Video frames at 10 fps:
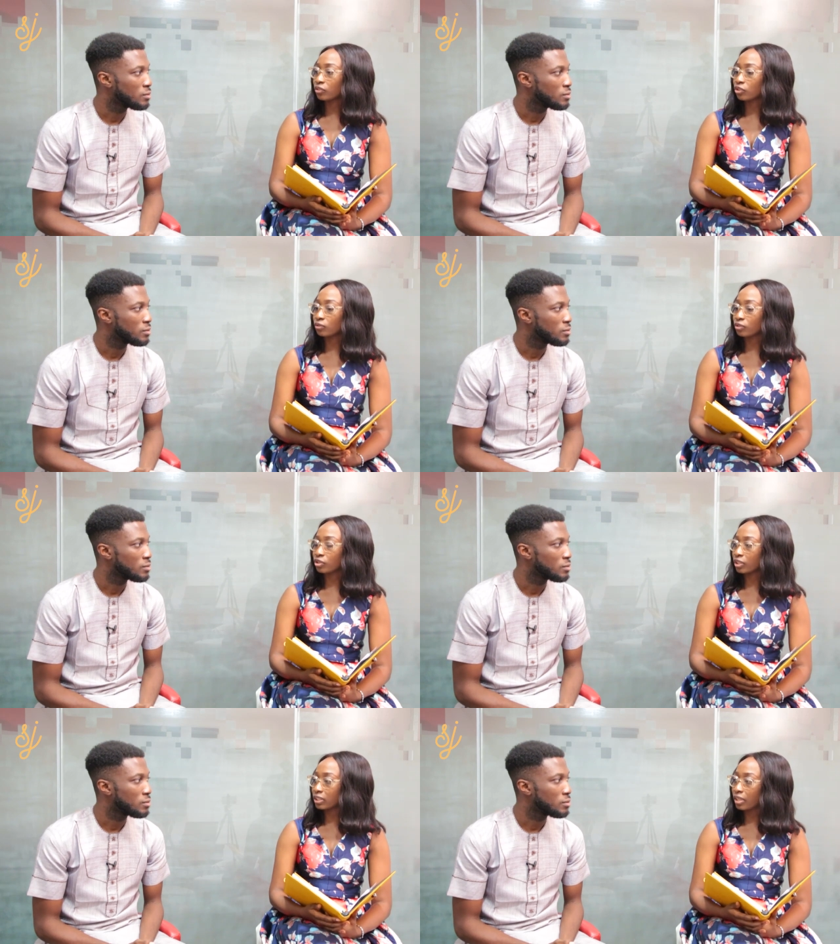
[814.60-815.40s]
Speaker 1: to
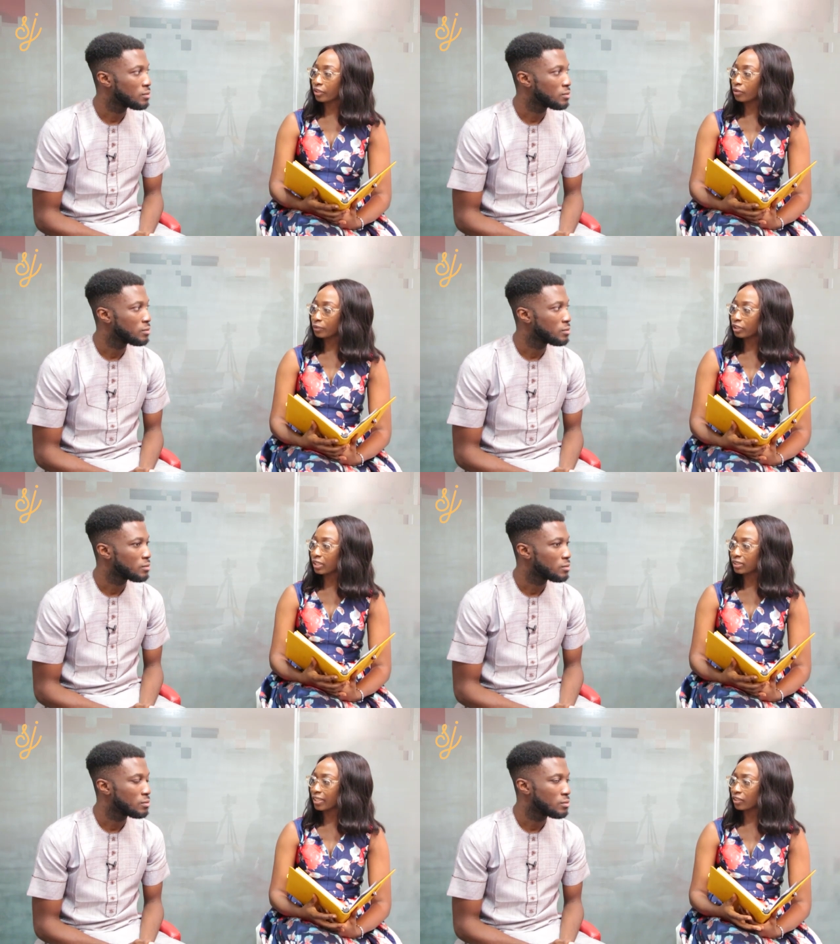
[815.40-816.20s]
study like
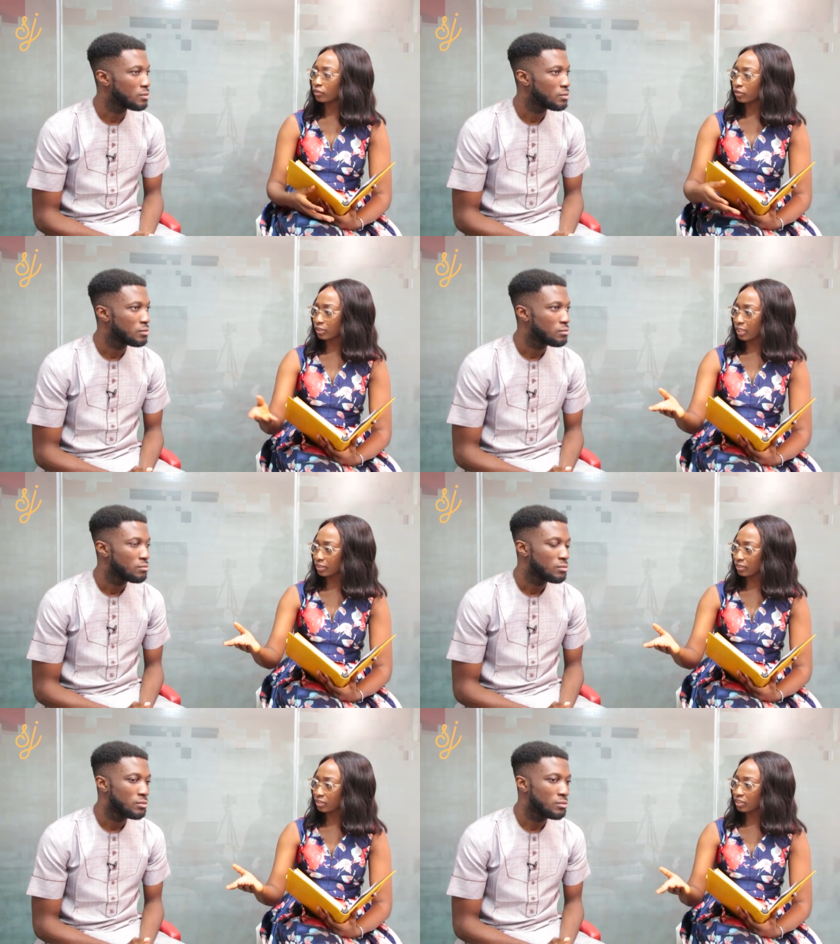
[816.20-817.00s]
computer science or
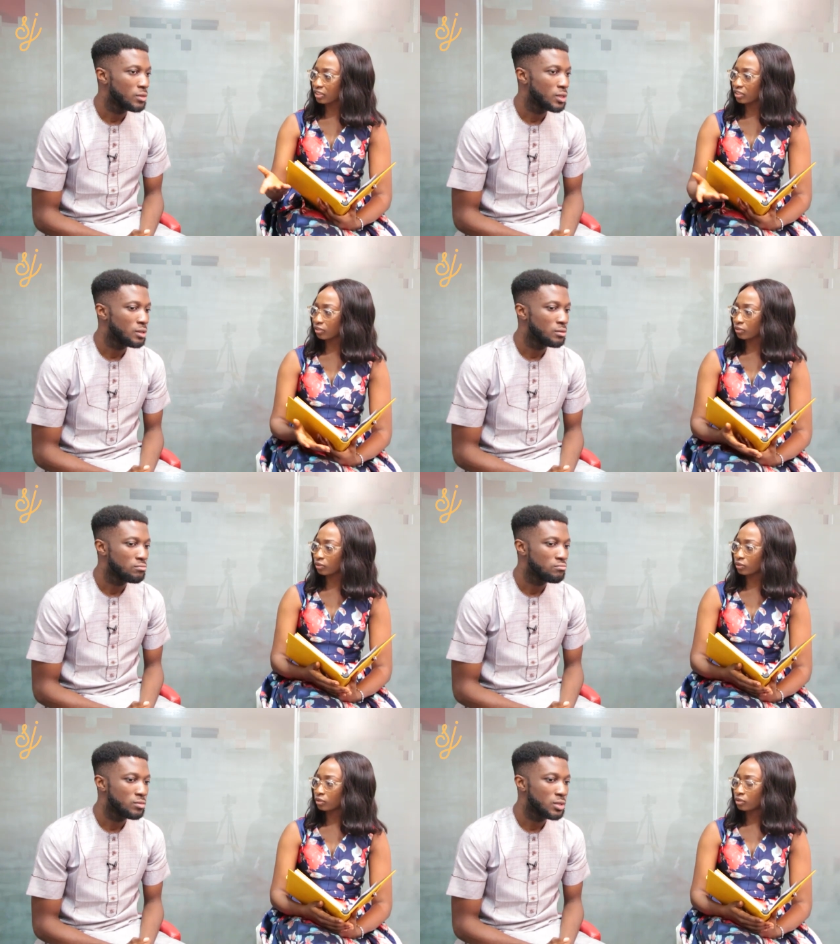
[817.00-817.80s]
statistics
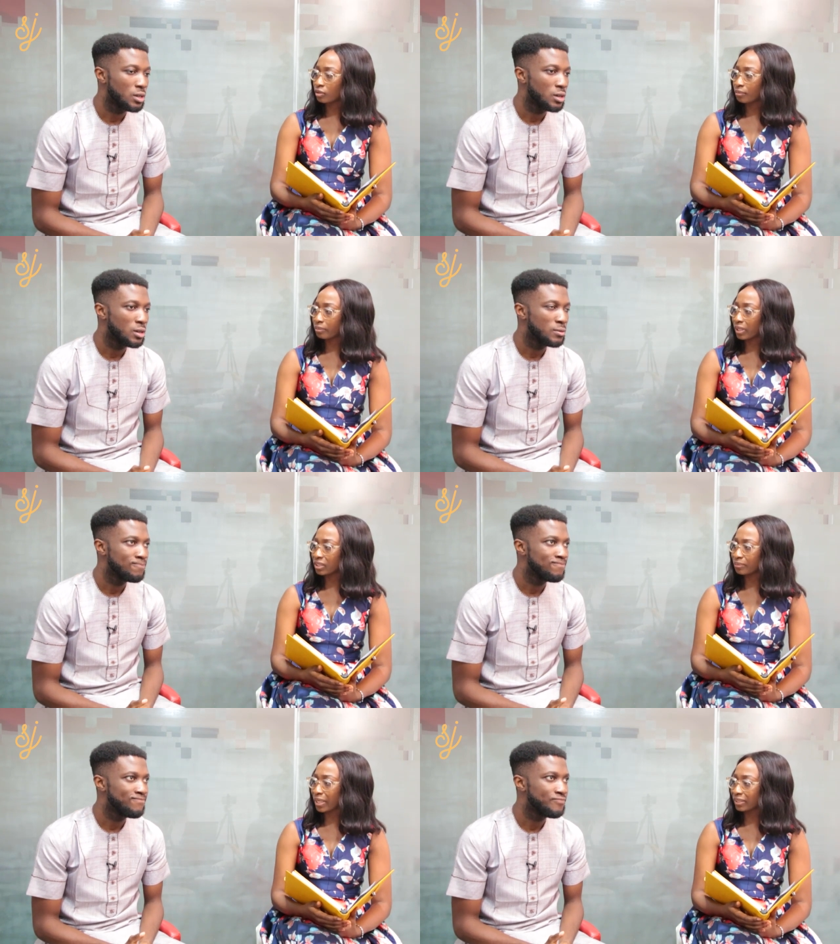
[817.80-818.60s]
or
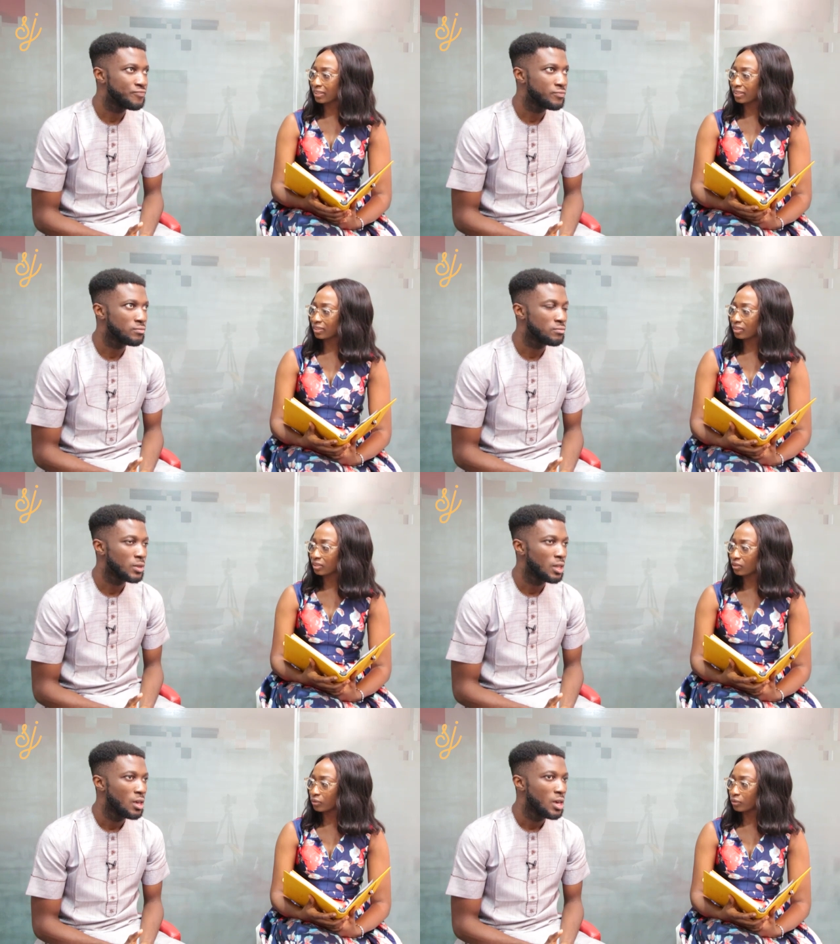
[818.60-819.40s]

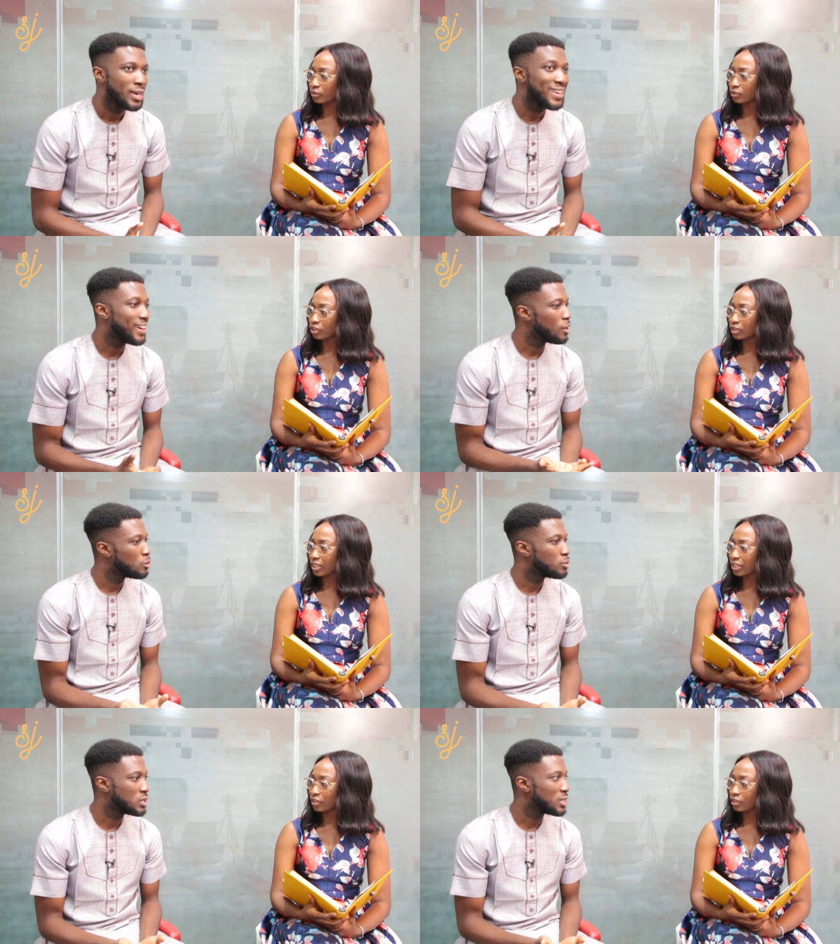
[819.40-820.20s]
Speaker 2: mathematics or just
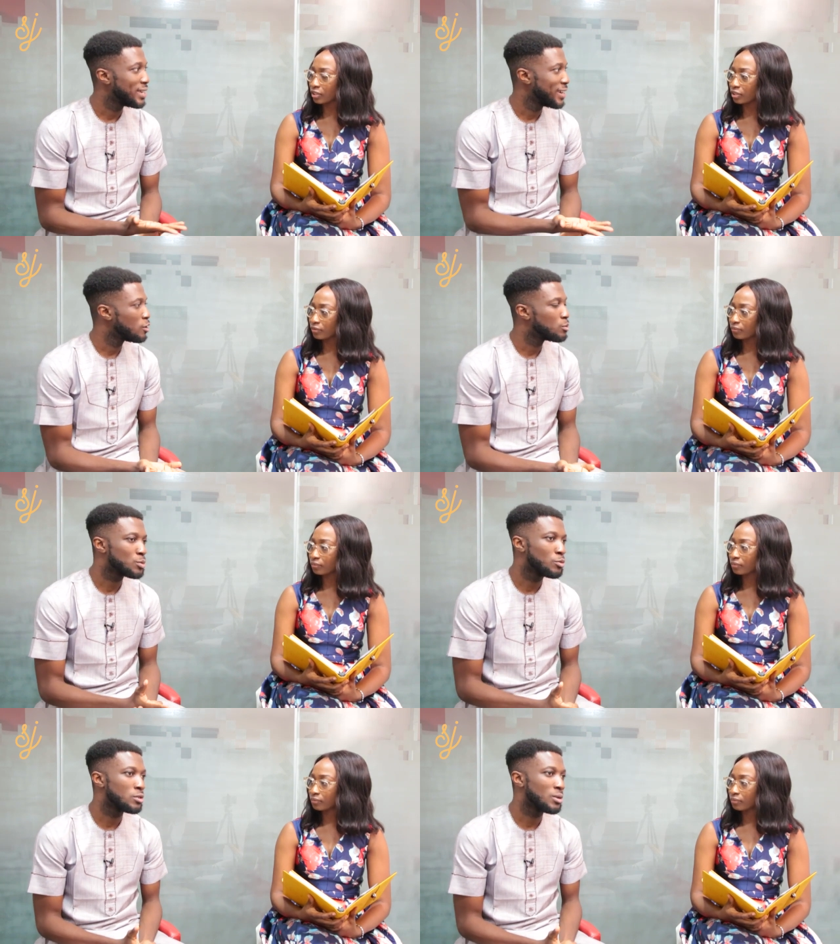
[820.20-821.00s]
any course? It
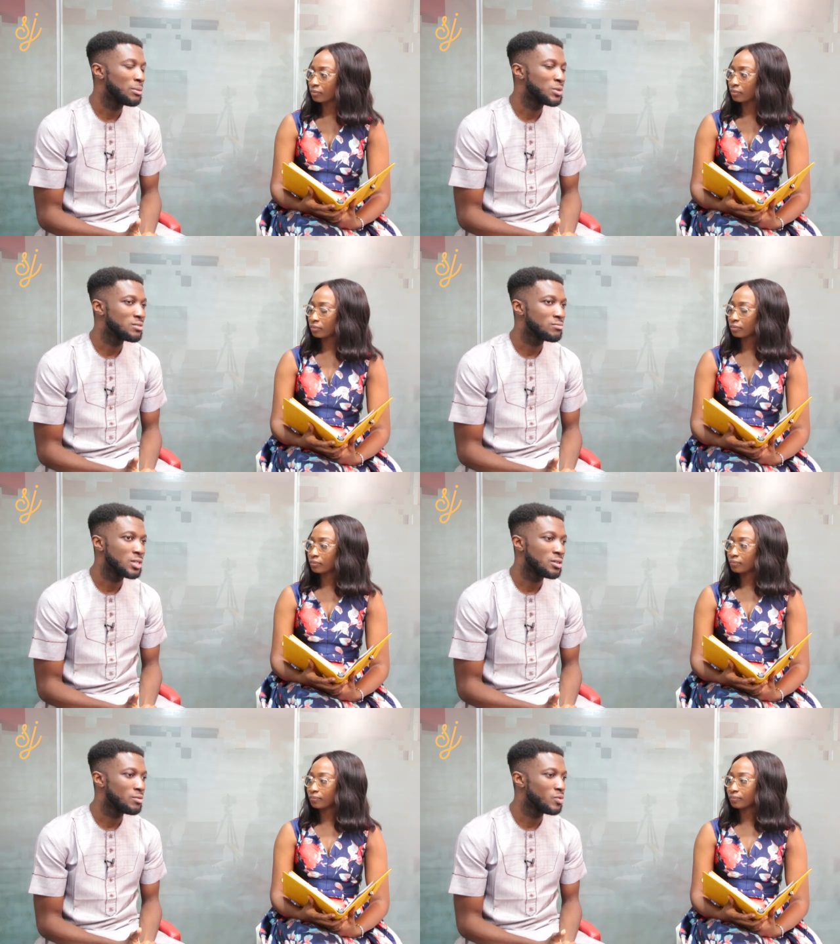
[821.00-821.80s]
helps, but I mean,
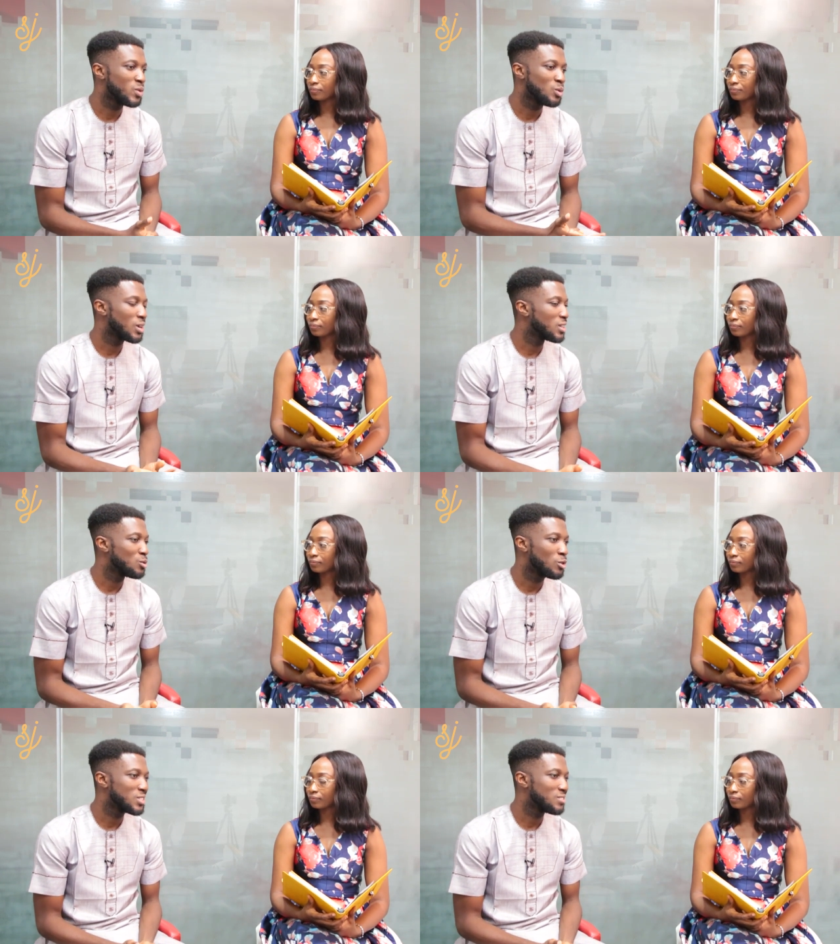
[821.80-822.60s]
if you look at
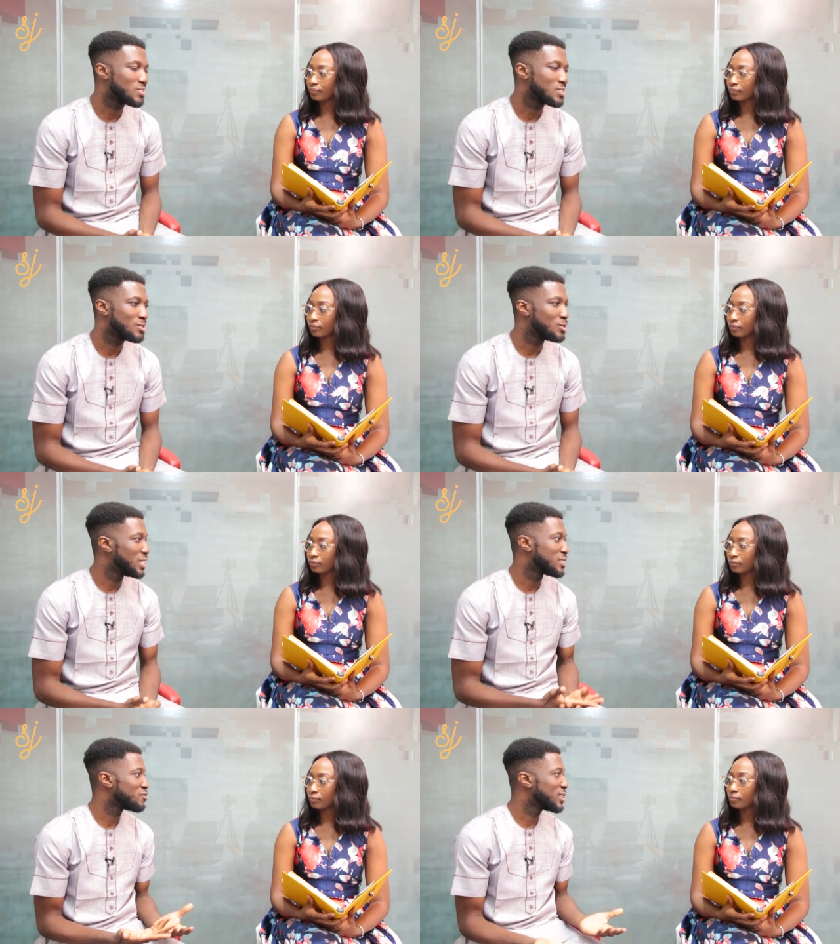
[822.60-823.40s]
the world,
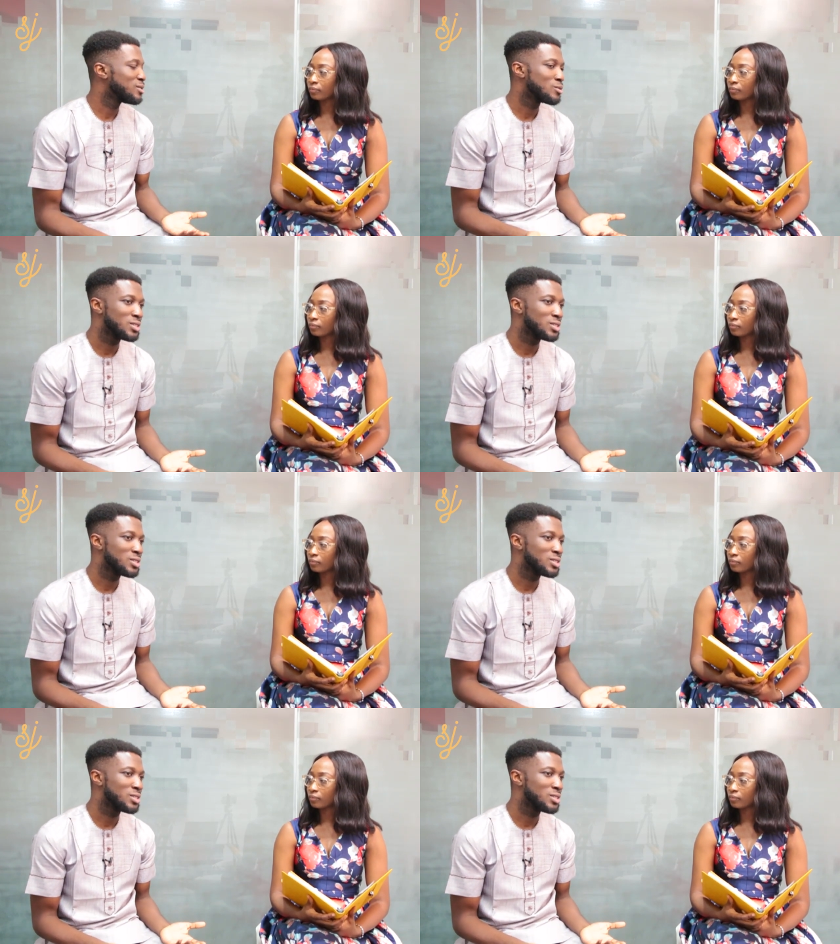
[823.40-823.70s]
there's really no